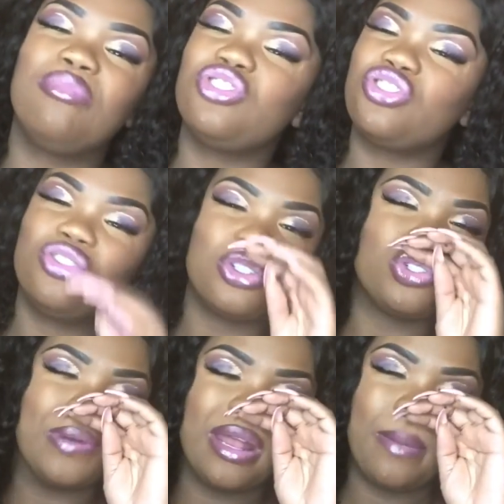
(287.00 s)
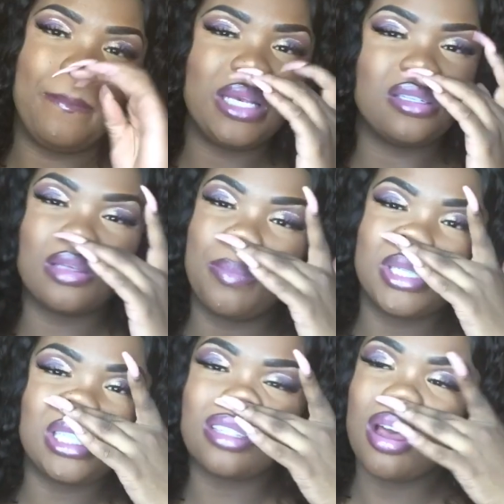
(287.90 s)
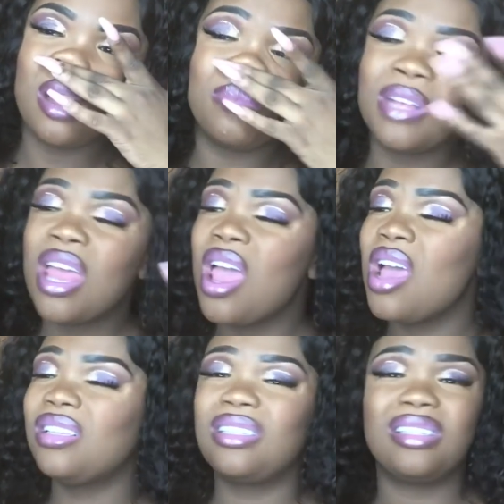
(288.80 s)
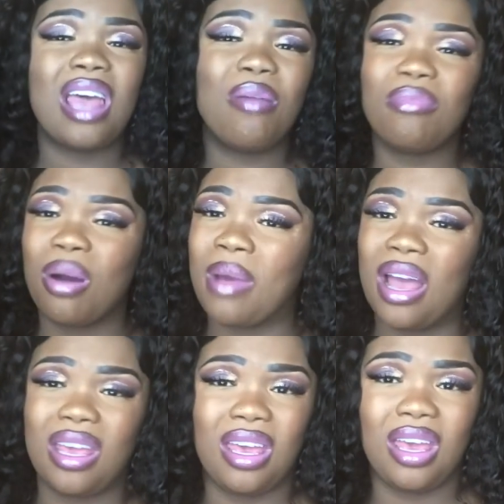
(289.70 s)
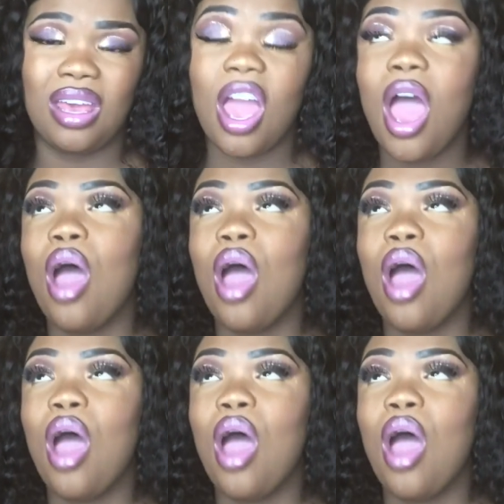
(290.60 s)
just not trying to be somebody's stepmom out here.